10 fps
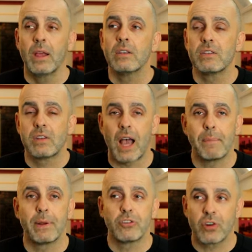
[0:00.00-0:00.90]

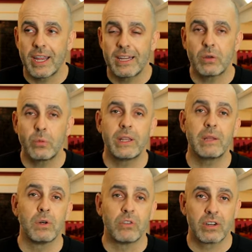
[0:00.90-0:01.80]
Stop trying to win them
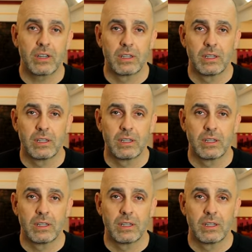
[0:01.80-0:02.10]
over.